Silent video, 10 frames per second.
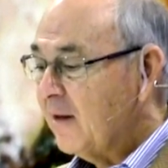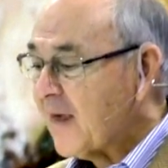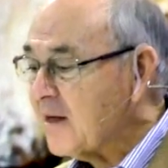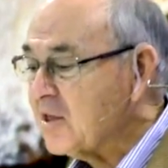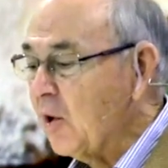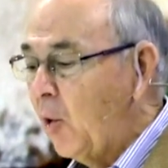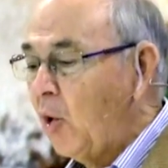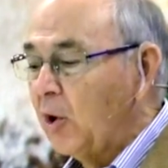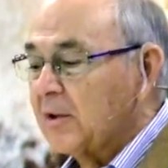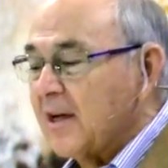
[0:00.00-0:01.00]
That is, the
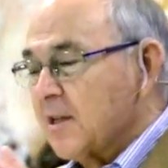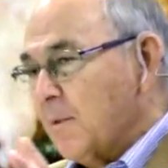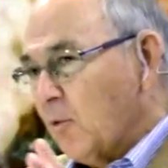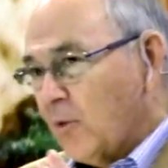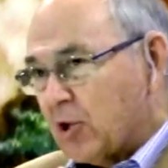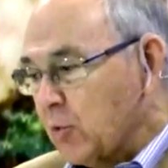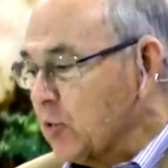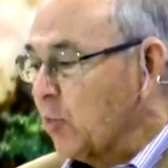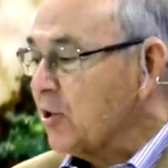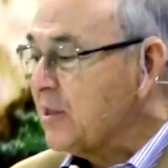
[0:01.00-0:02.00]
Old Testament
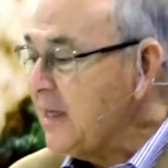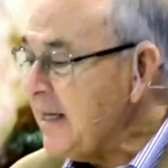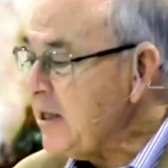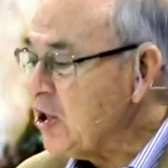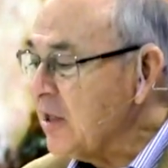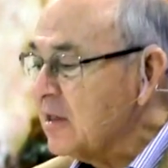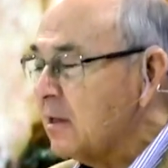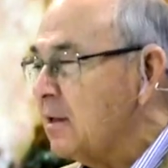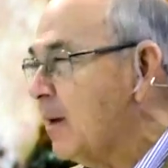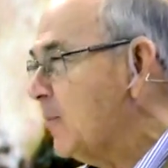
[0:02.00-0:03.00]
rituals were teachings
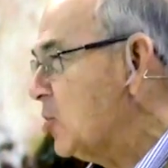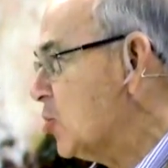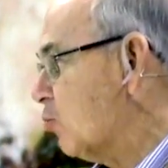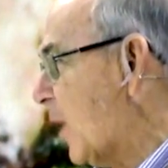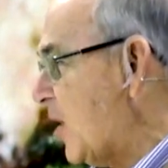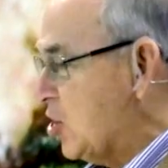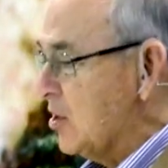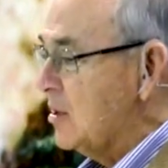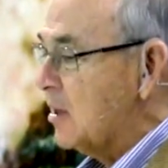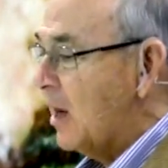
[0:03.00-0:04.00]
and
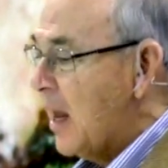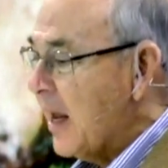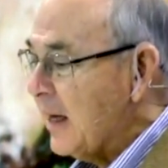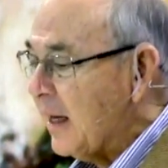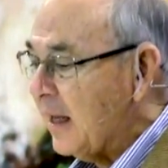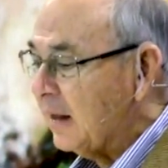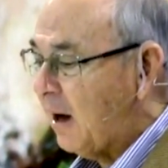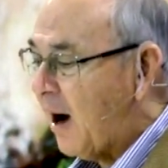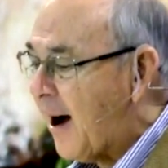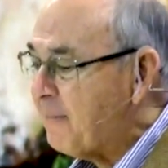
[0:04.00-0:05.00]
demonstrations and, and, and
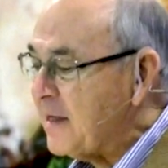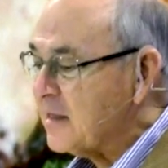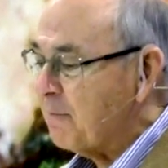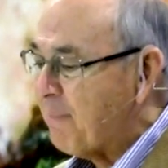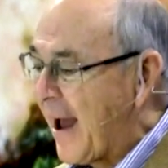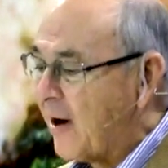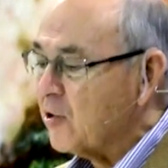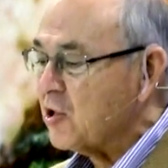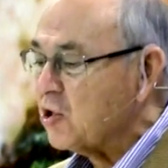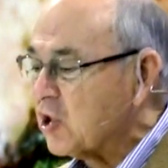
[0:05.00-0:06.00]
copies and
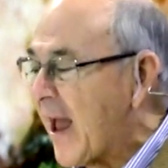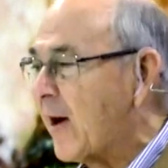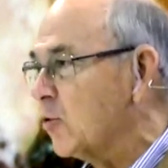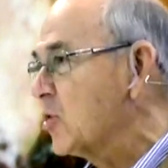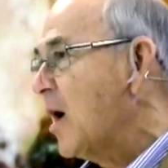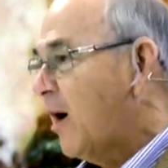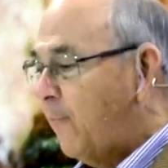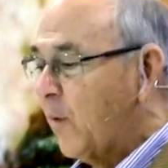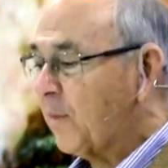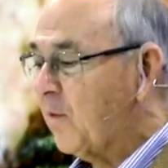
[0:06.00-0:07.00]
patterns and shadows
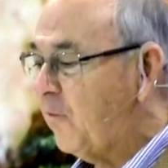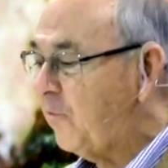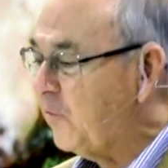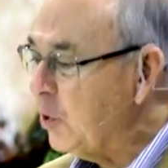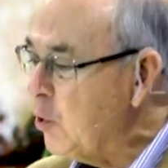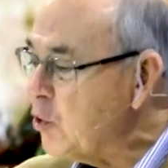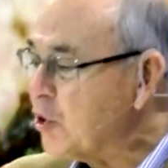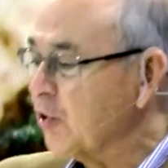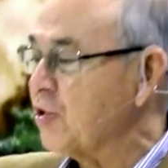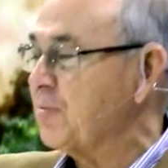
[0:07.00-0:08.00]
of what the
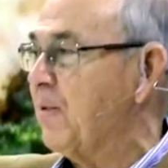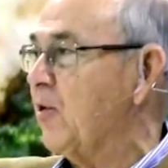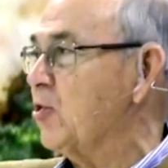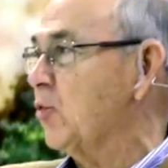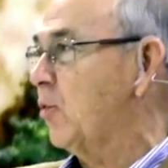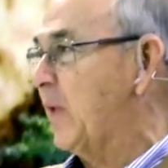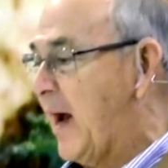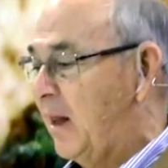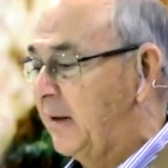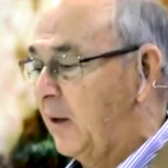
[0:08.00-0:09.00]
future spiritual
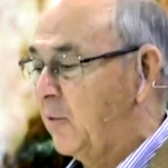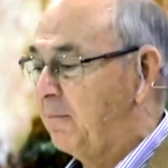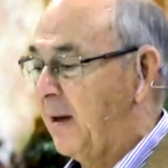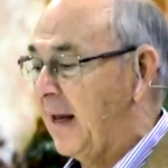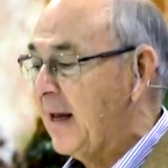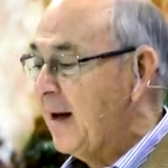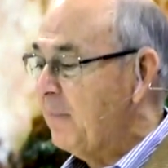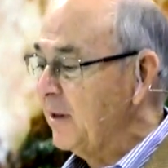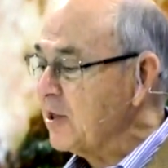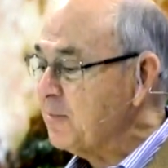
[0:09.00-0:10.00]
reality would be.
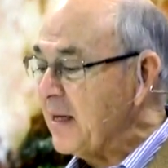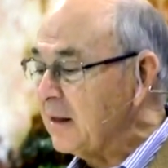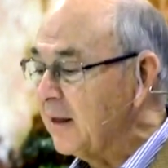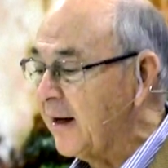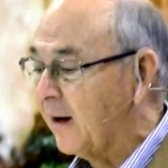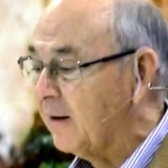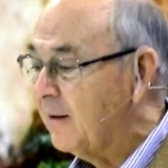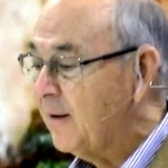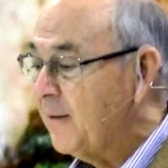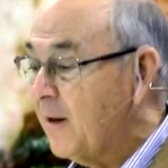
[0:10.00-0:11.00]
But let's be clear
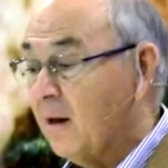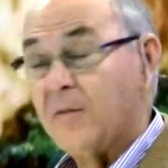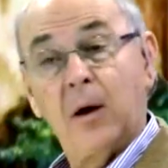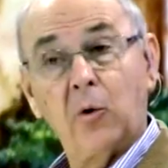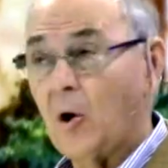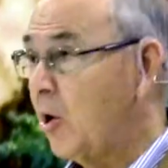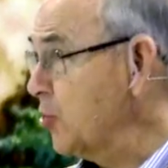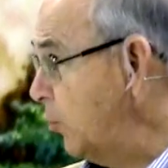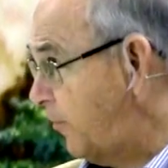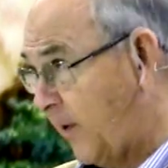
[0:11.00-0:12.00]
they were
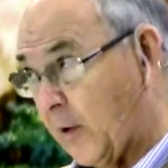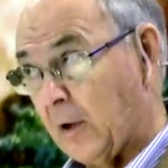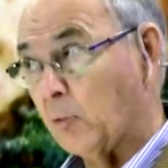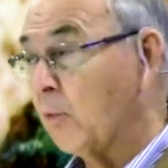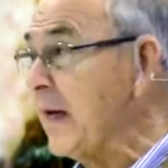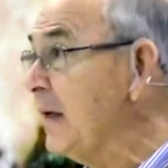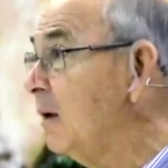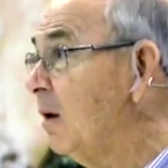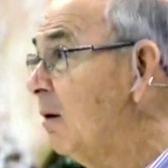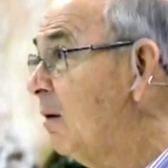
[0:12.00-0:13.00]
also very
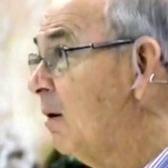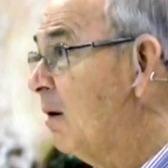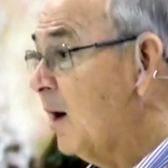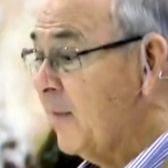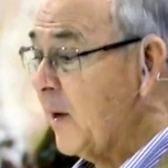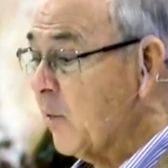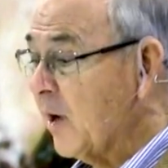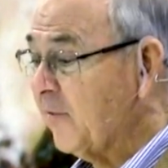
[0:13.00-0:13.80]
real and they were